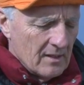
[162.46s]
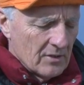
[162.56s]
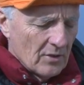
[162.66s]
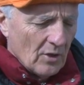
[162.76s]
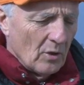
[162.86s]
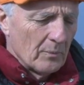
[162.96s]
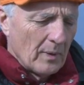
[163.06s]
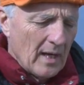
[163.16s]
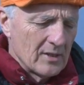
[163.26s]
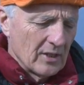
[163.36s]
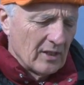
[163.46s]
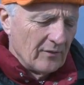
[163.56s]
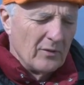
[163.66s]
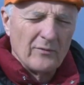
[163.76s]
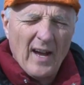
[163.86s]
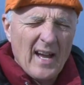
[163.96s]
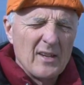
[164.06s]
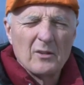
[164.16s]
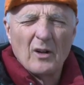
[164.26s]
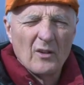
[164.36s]
So the whole project, if you
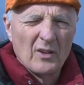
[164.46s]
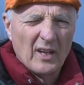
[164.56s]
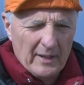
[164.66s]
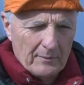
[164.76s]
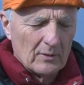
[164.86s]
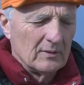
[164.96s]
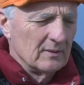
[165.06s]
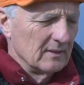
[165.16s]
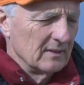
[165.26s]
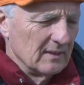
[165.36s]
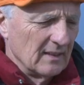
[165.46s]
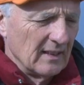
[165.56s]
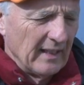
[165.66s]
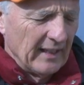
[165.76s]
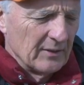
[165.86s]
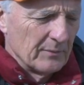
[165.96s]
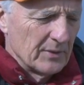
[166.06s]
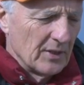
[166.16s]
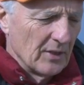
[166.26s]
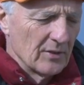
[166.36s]
valued all the labor and the
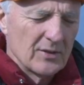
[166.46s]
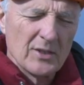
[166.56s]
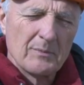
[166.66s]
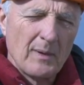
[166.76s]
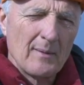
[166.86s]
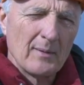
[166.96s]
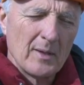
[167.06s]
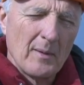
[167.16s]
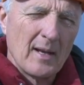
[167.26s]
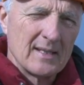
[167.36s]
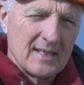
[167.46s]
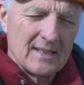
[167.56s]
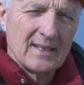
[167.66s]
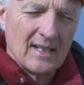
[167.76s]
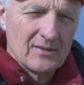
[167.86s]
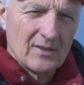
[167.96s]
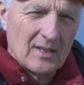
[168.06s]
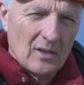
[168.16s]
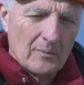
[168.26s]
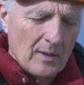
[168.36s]
materials, is probably about a
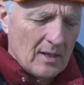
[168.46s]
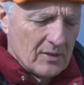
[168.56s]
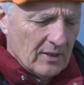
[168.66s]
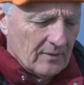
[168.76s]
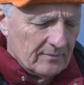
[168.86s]
$10,000 project,